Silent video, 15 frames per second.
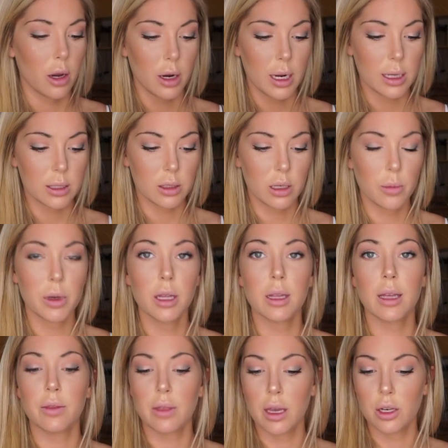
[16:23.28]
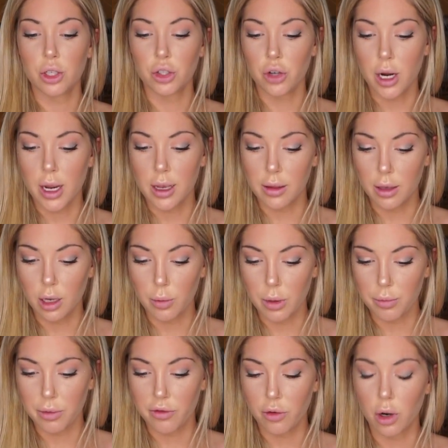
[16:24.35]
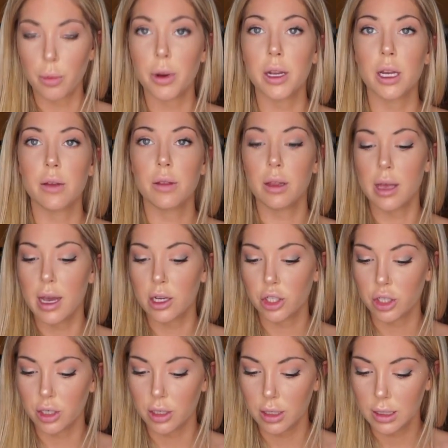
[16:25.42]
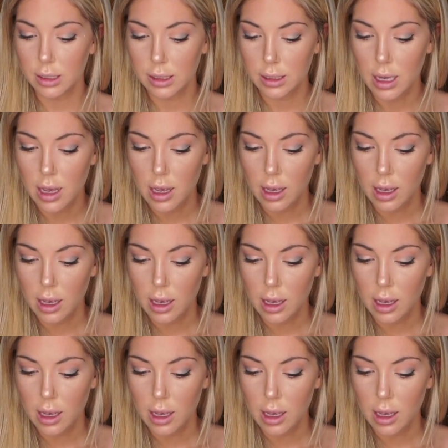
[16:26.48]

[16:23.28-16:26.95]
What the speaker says: Alright, so I'm gonna let that dry a little bit before putting on the lashes.